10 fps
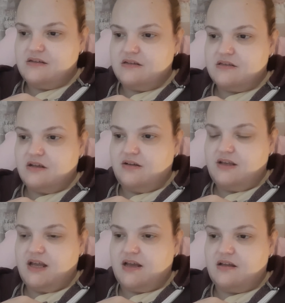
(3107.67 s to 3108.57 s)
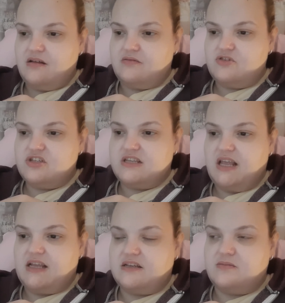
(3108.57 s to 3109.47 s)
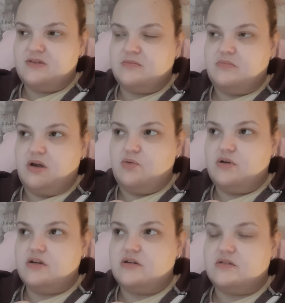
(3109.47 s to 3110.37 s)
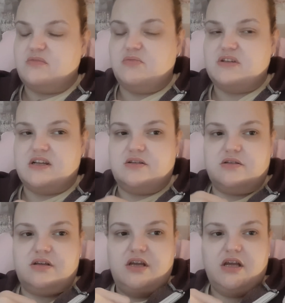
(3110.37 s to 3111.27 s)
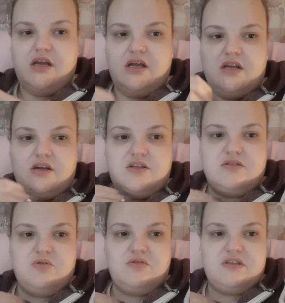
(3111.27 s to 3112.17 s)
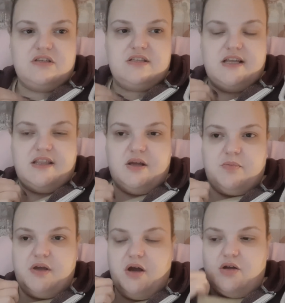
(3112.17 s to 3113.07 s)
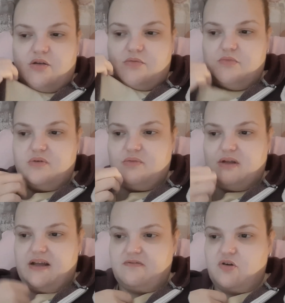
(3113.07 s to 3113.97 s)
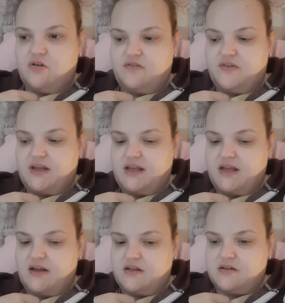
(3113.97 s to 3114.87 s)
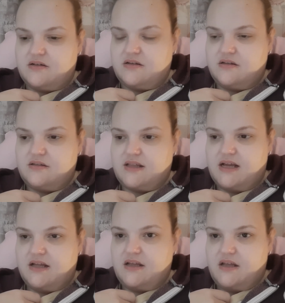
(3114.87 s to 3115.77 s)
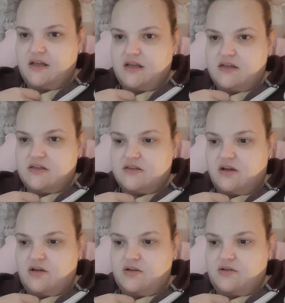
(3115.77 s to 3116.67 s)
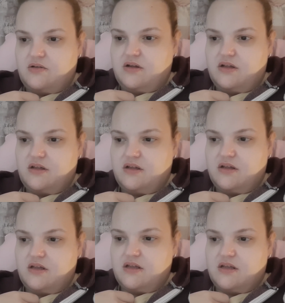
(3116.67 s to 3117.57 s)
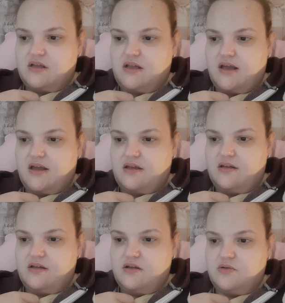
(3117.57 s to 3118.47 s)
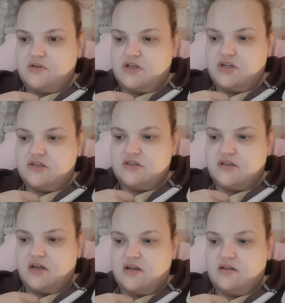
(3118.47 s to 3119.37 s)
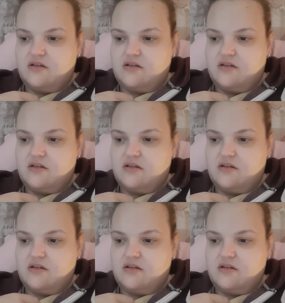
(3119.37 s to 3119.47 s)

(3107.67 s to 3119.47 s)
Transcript: So yeah, I've just heated up some milk because Mum and Dad are going to Morrison's, then they'll be home and we'll have a coffee and that. So yeah, just a